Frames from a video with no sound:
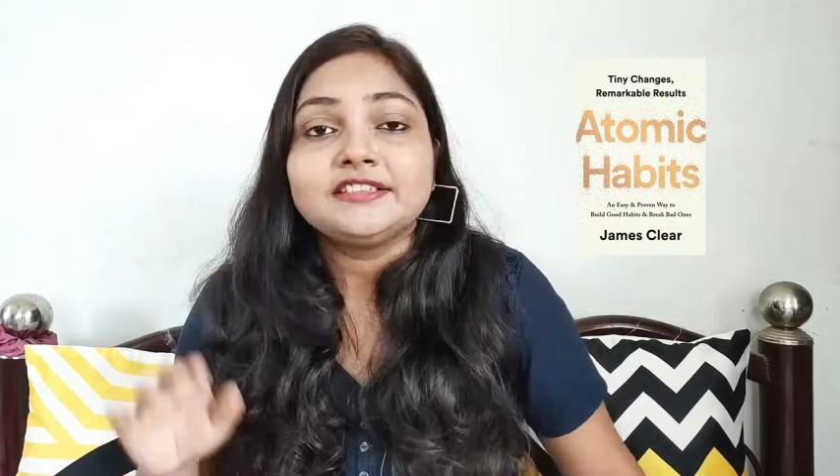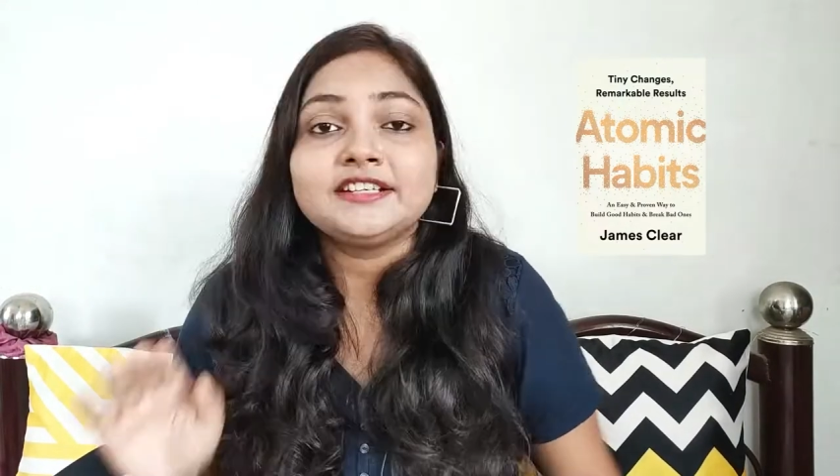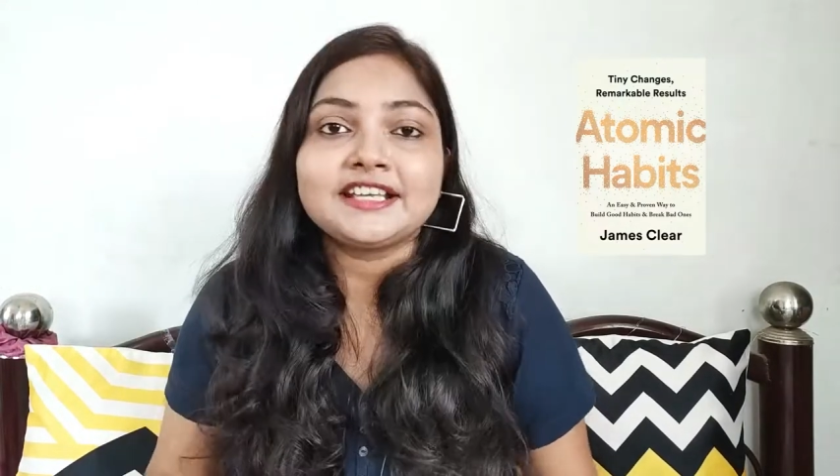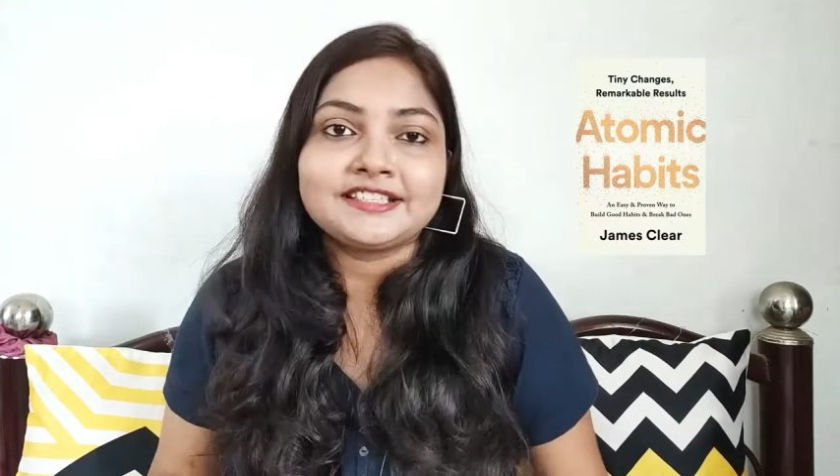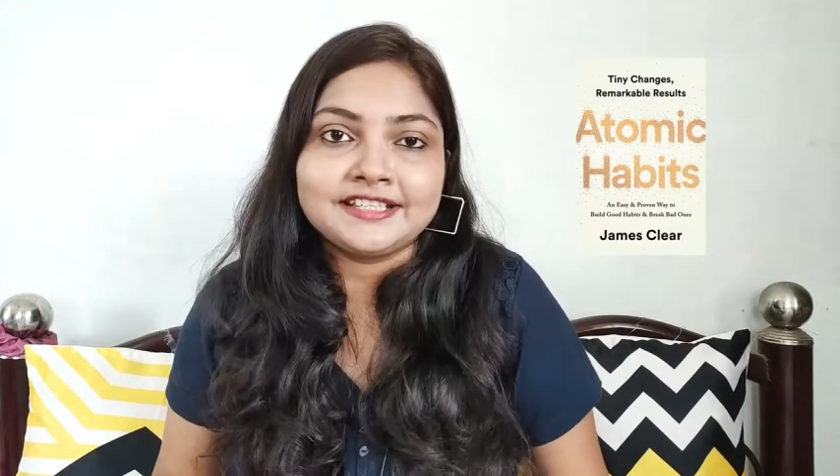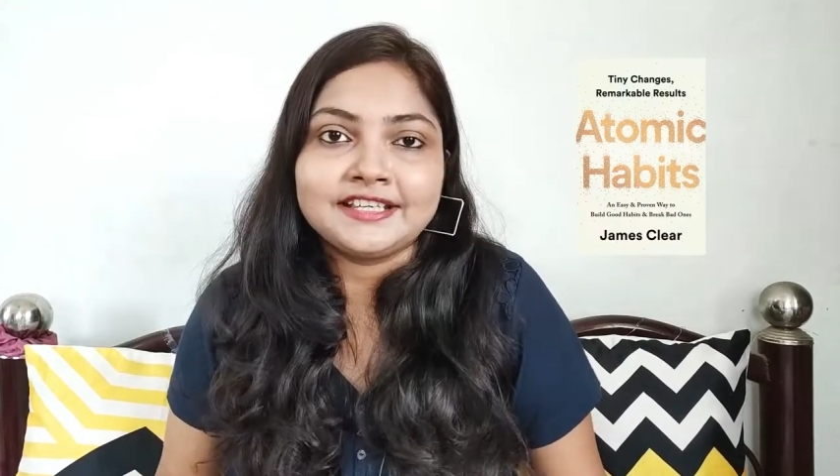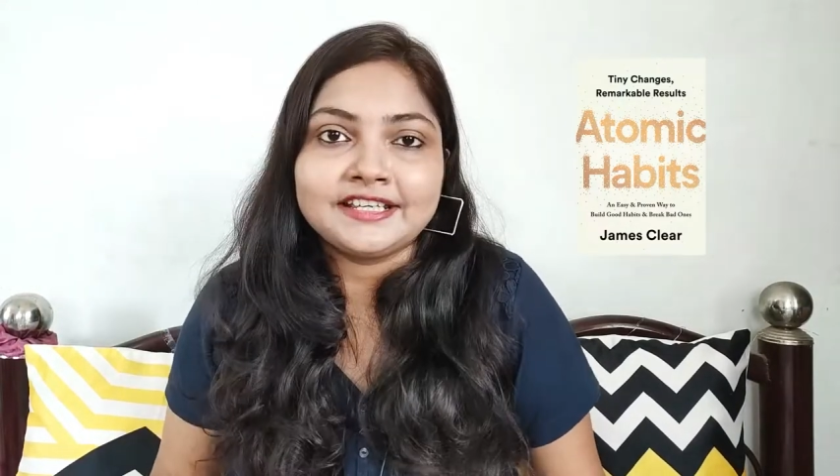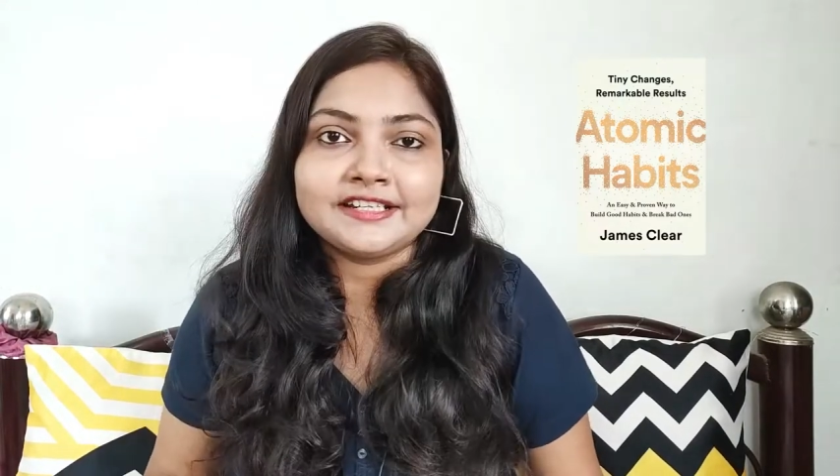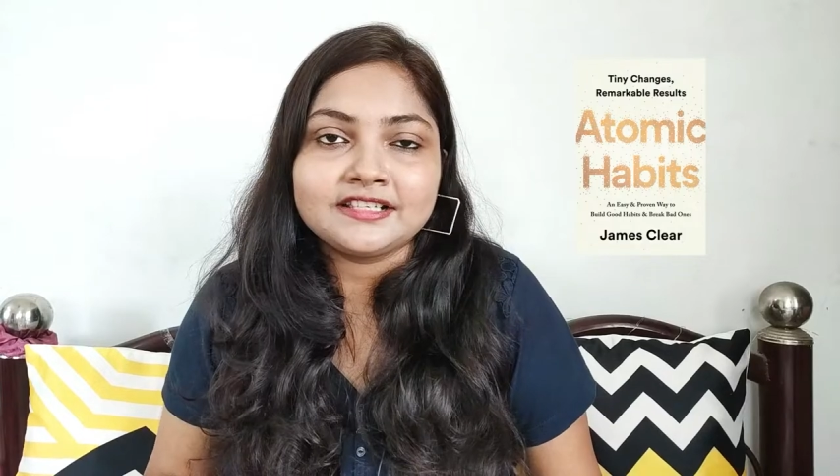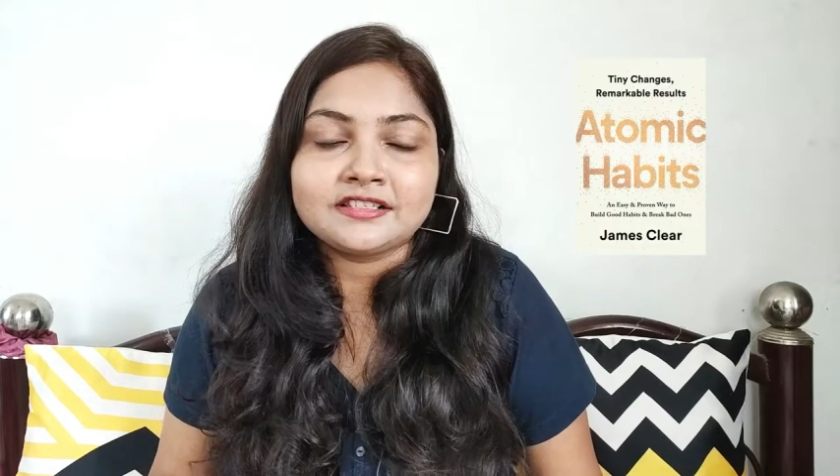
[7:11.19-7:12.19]
The next thing
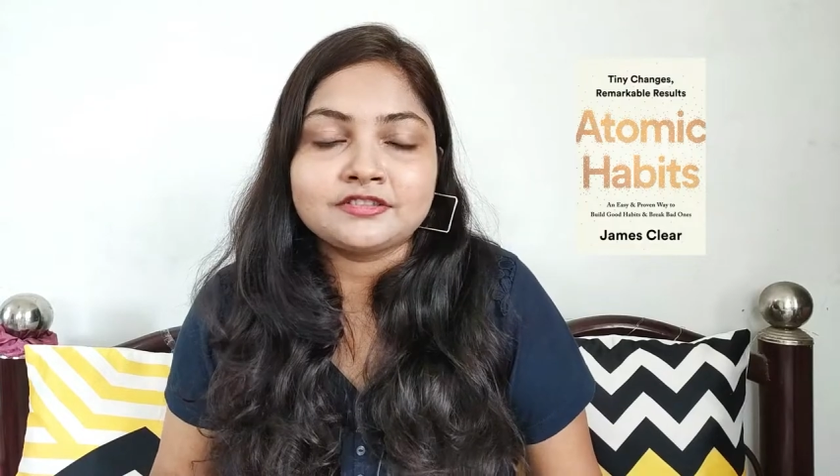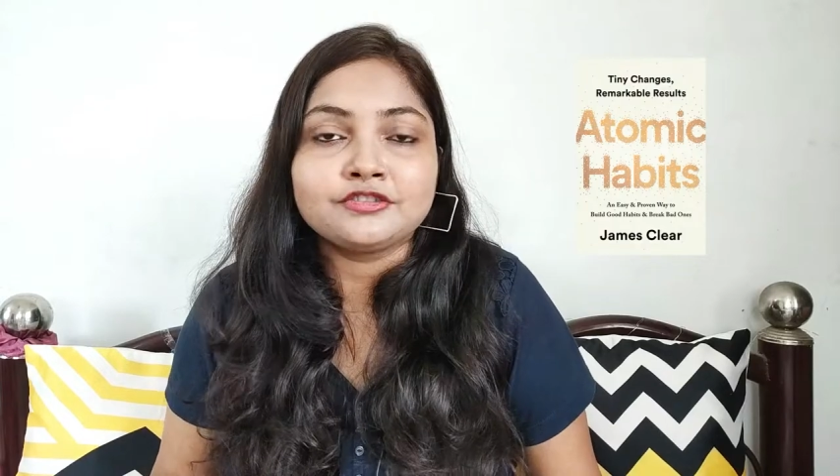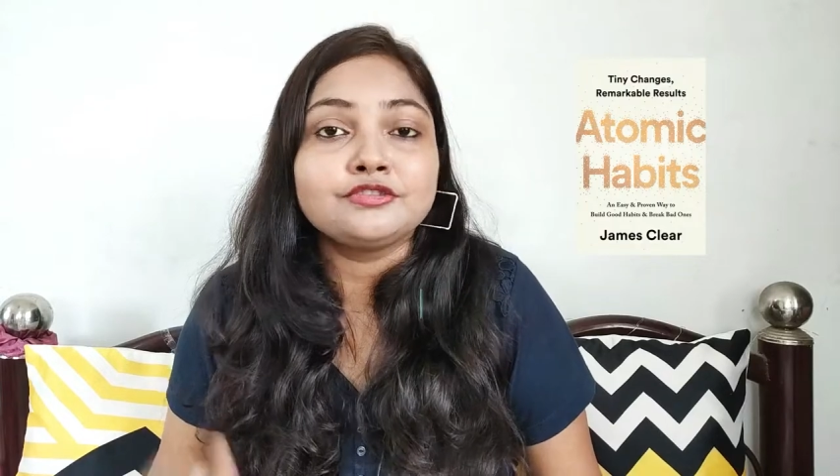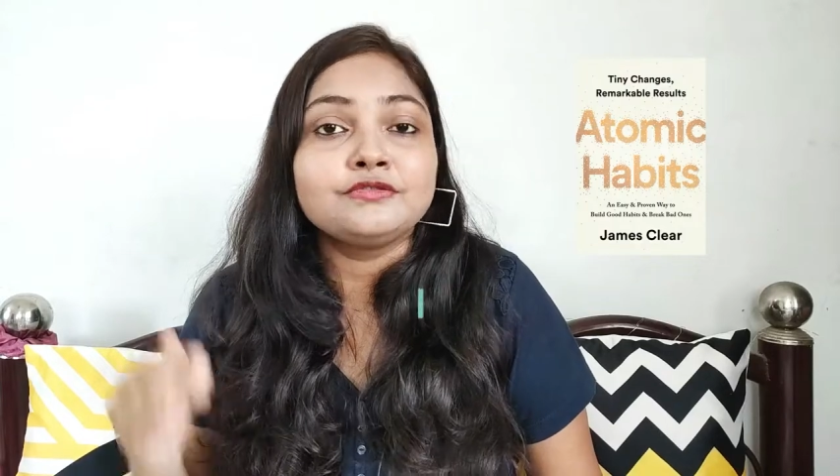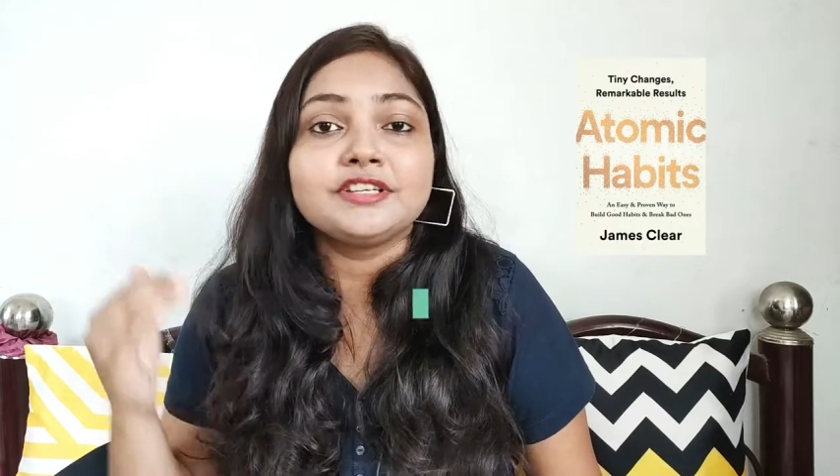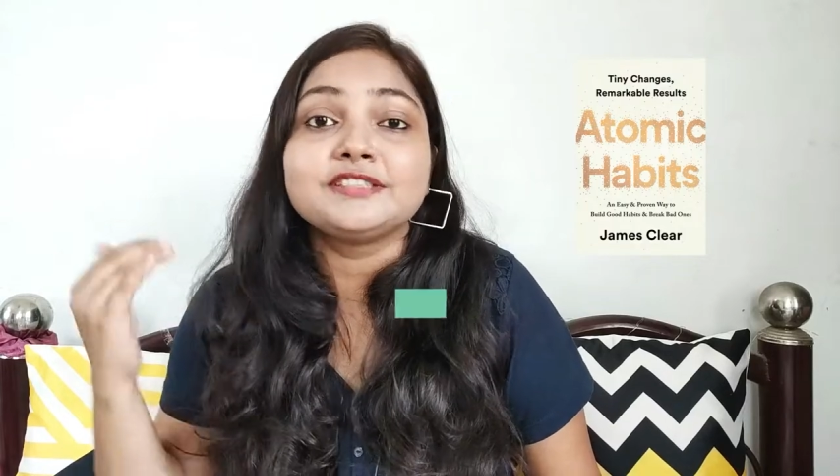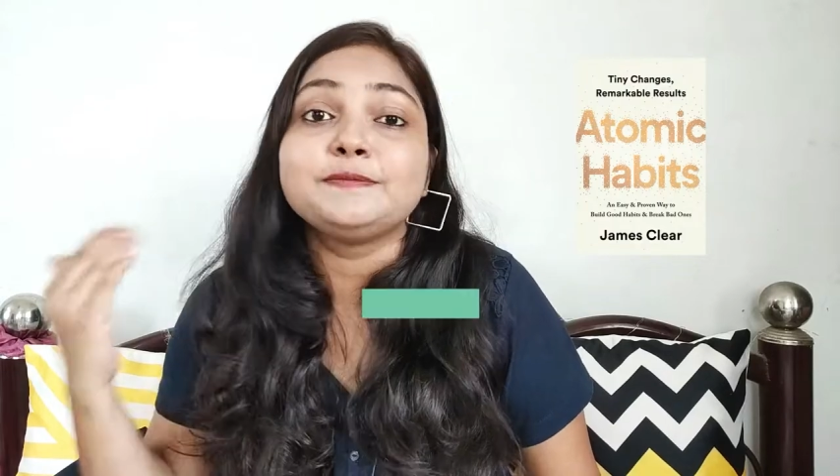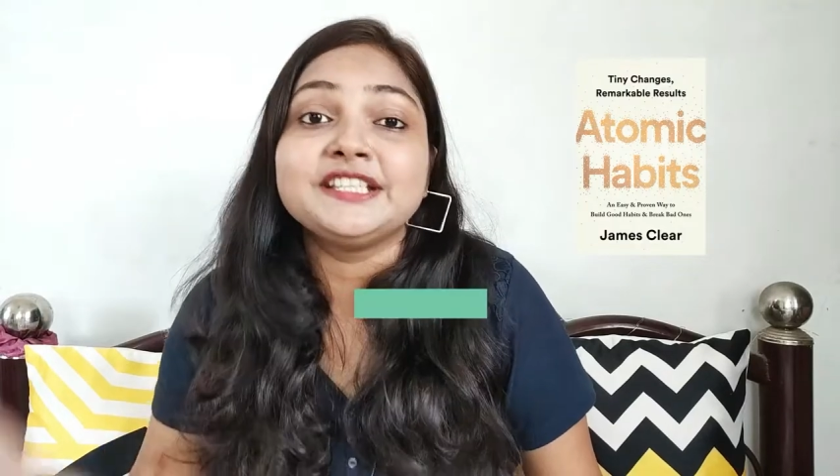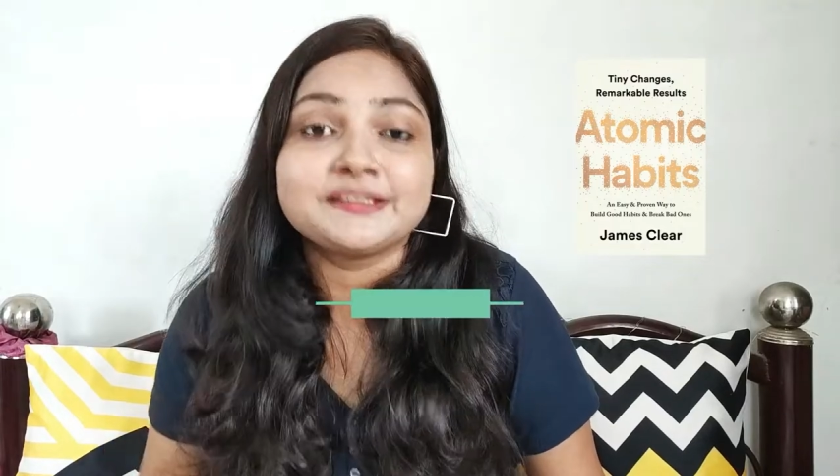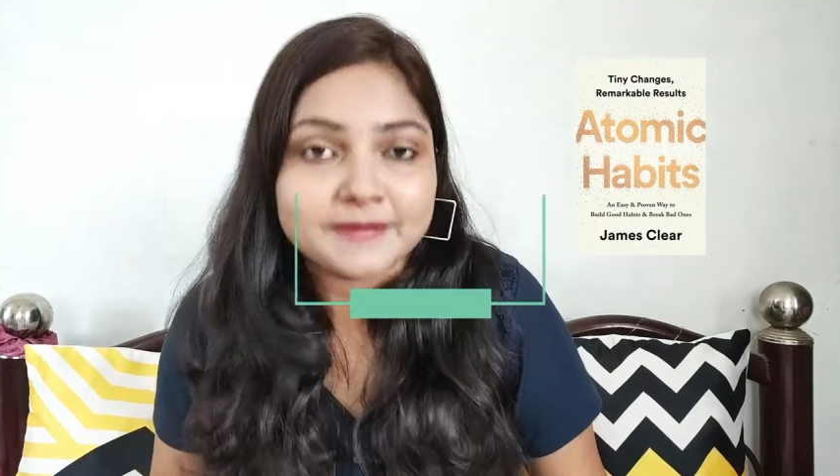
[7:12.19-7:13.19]
he tells us to do is
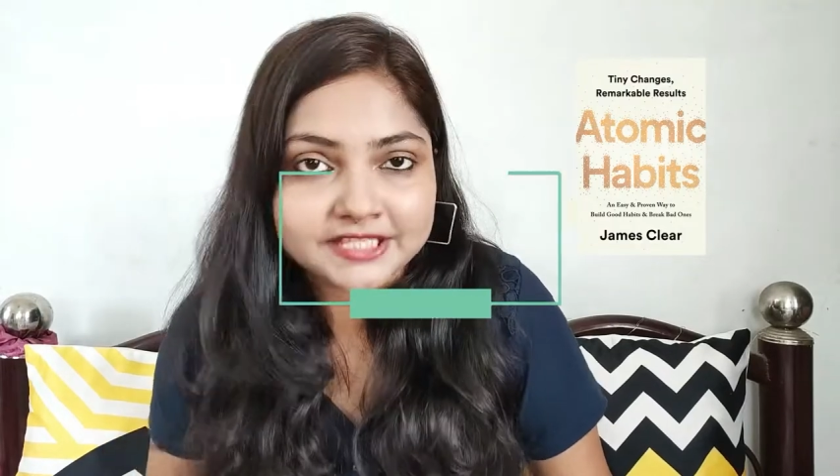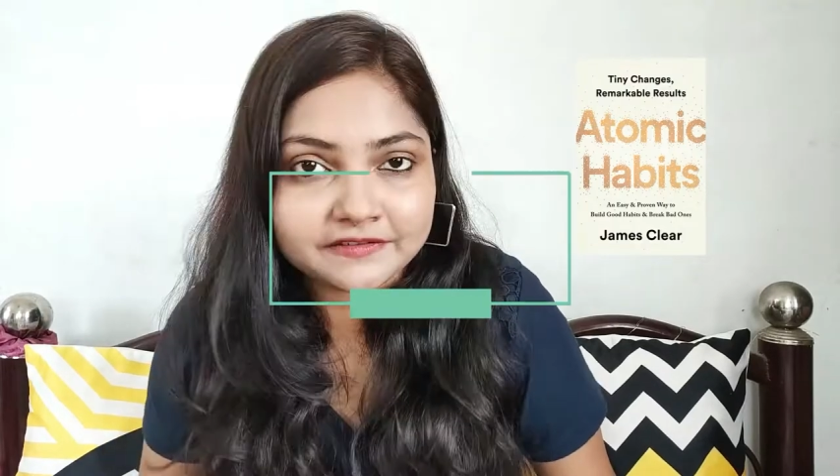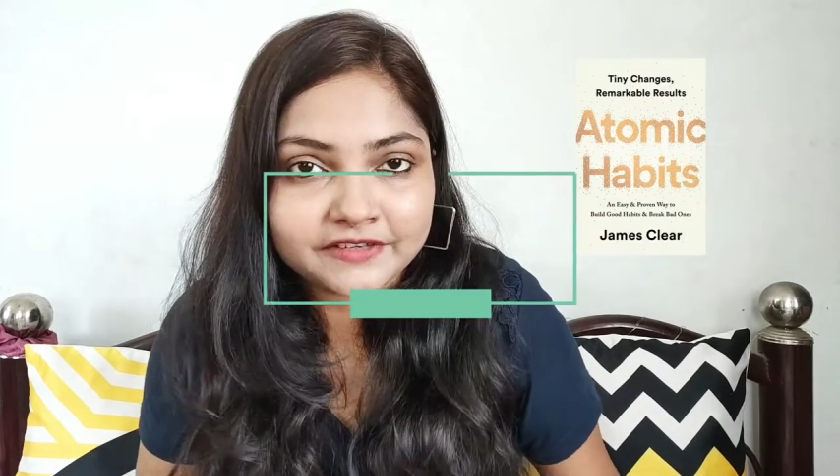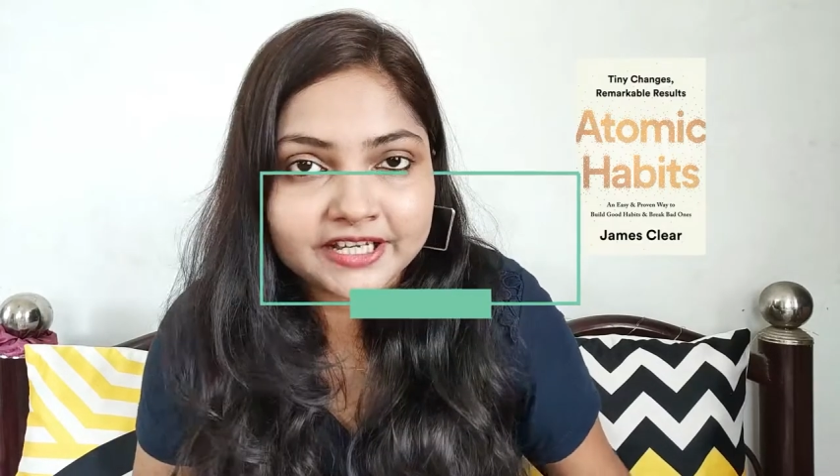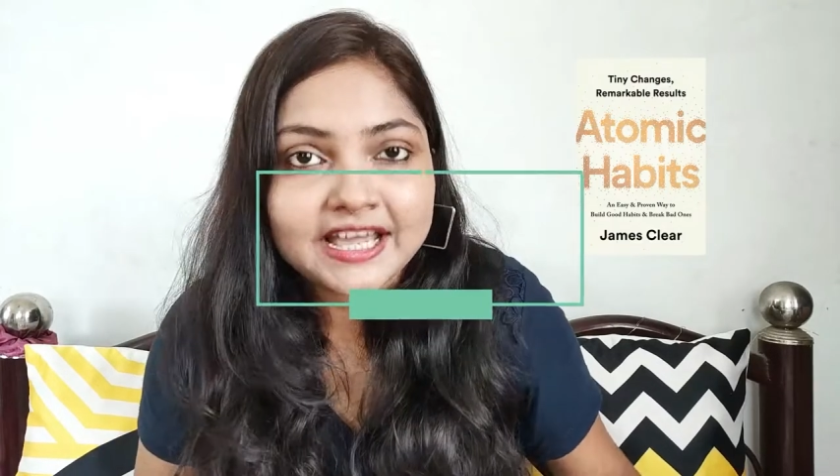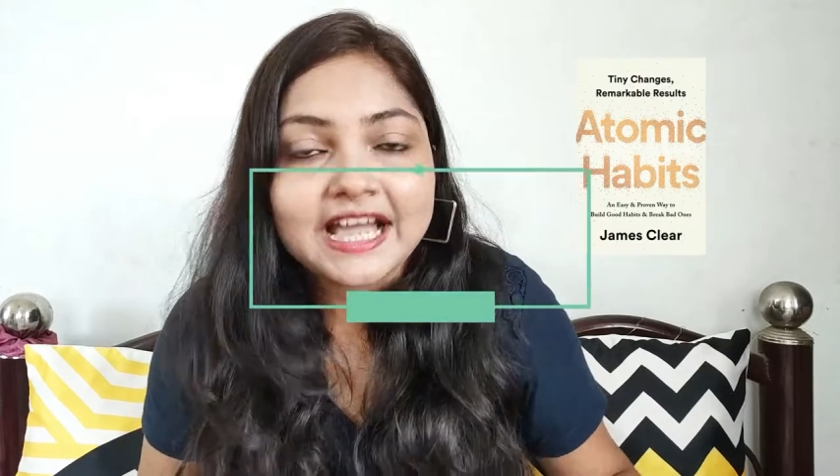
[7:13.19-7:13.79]
be specific.